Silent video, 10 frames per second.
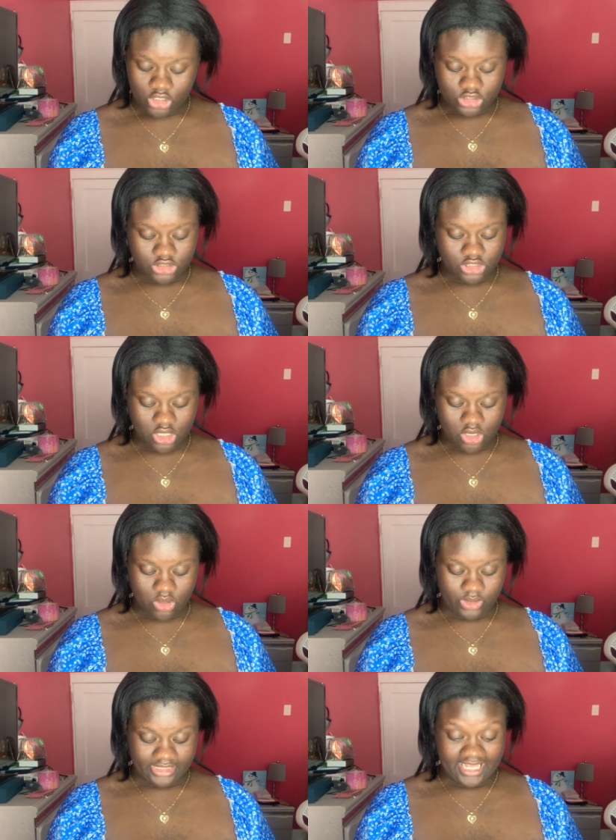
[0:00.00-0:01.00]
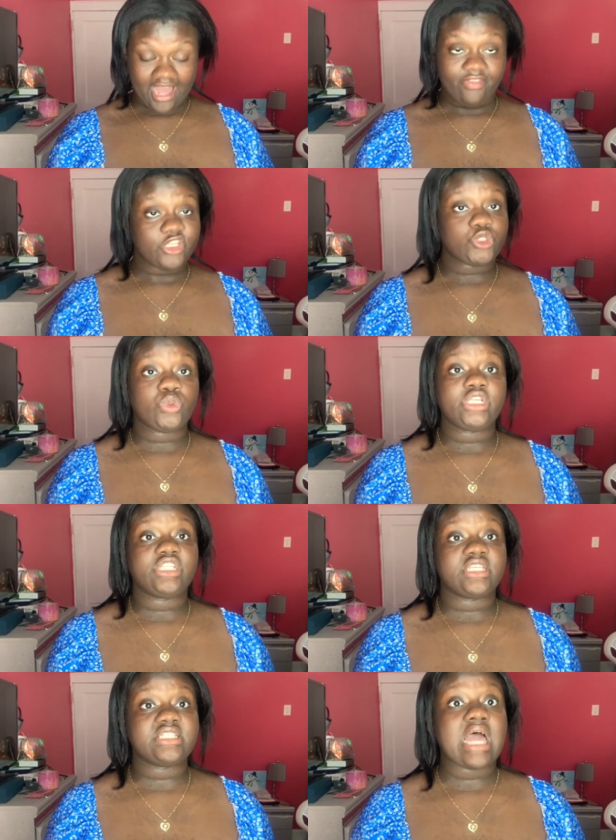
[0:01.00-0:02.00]
so yeah this one
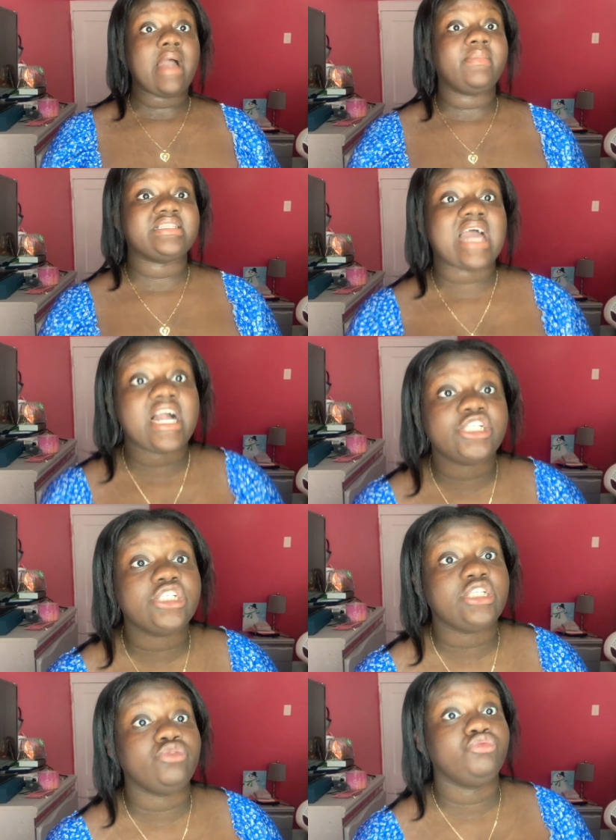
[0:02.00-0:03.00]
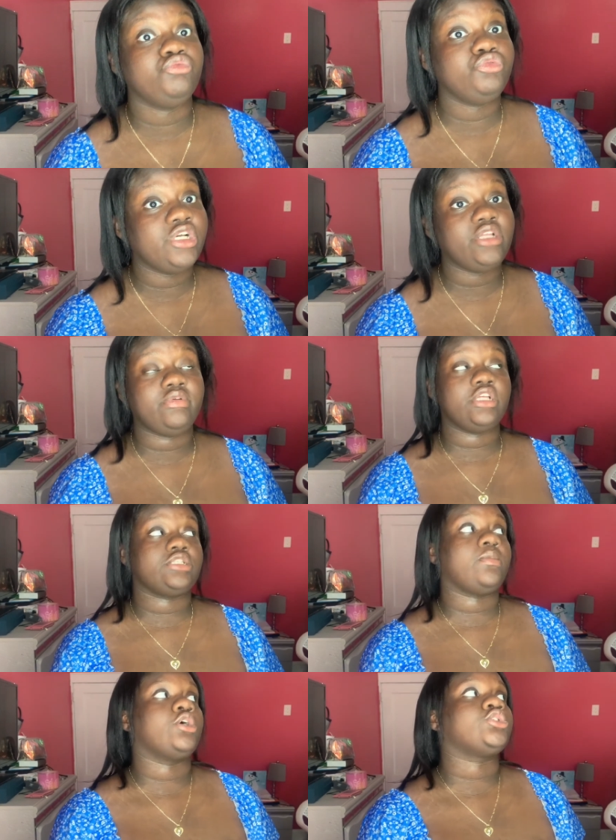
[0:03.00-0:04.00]
this time it's actually really really
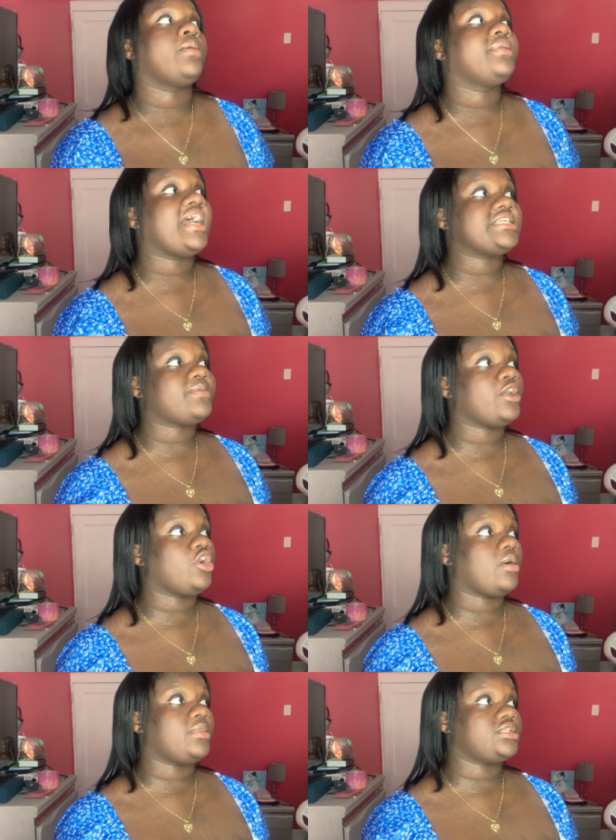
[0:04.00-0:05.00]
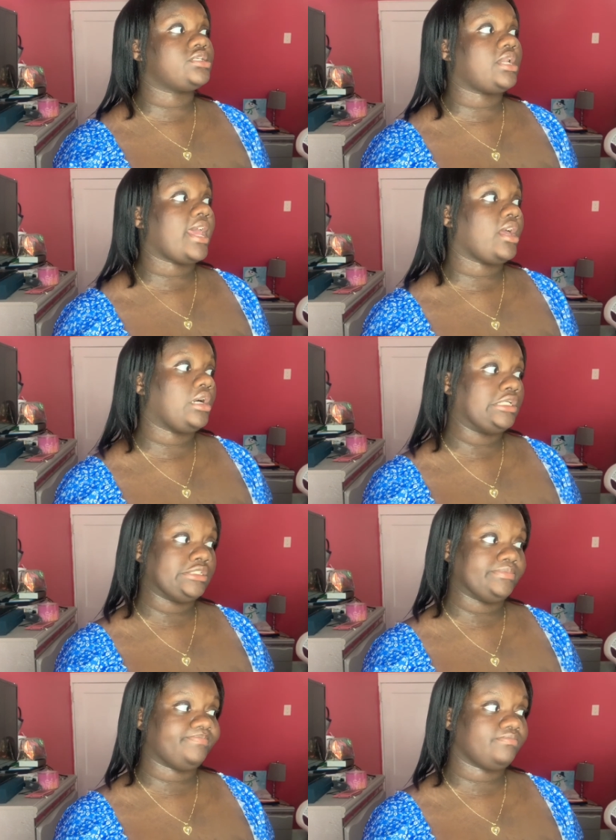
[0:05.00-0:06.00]
small so i'm gonna ask my grandma to like
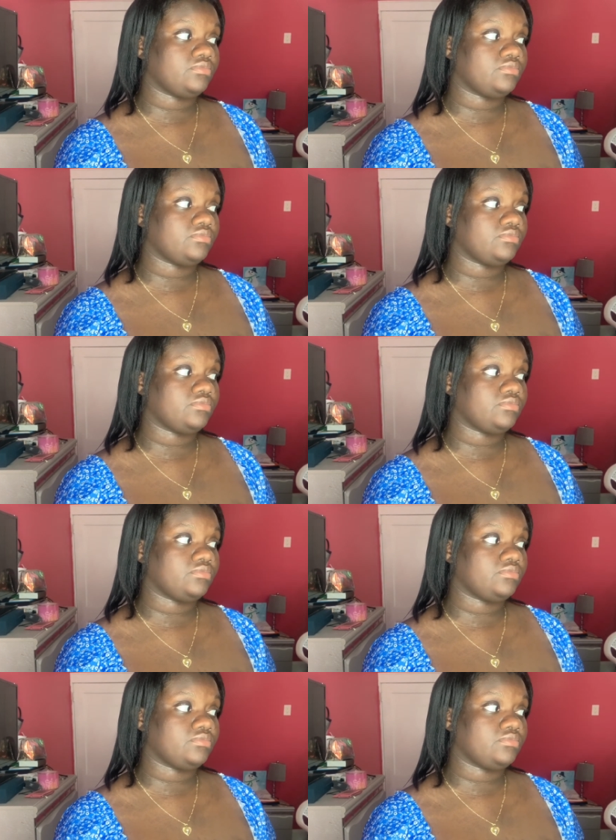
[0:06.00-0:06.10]
um